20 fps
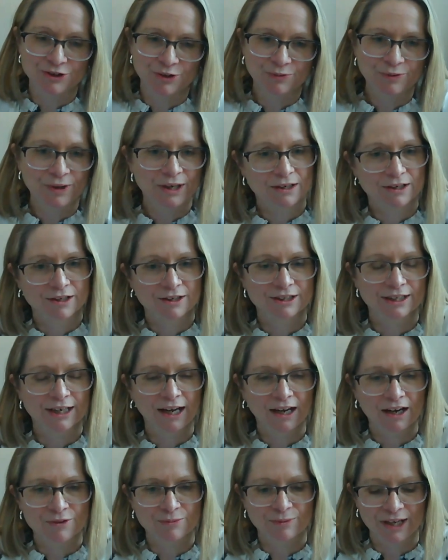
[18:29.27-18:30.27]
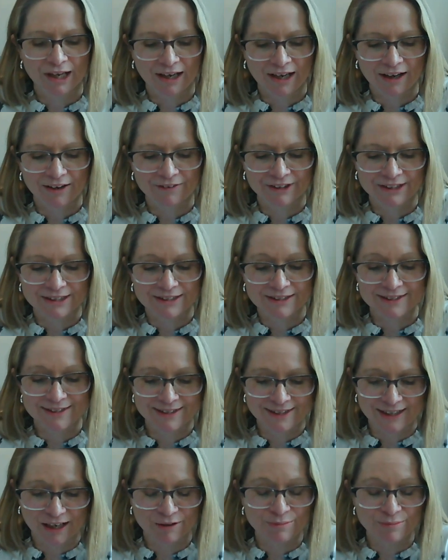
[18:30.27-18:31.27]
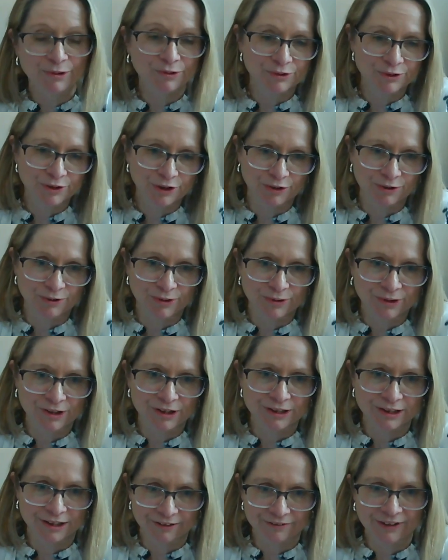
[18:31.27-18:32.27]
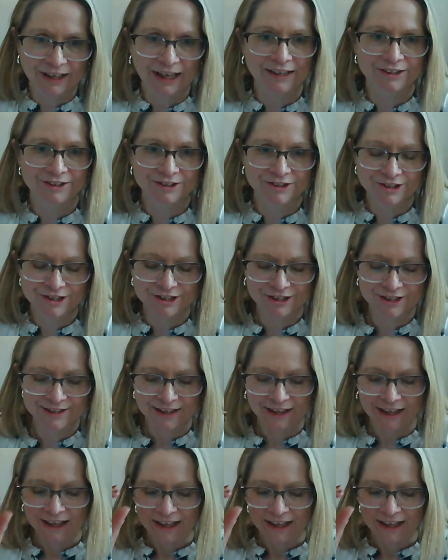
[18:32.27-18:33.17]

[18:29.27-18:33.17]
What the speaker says: to where now we have a stable cohort of editors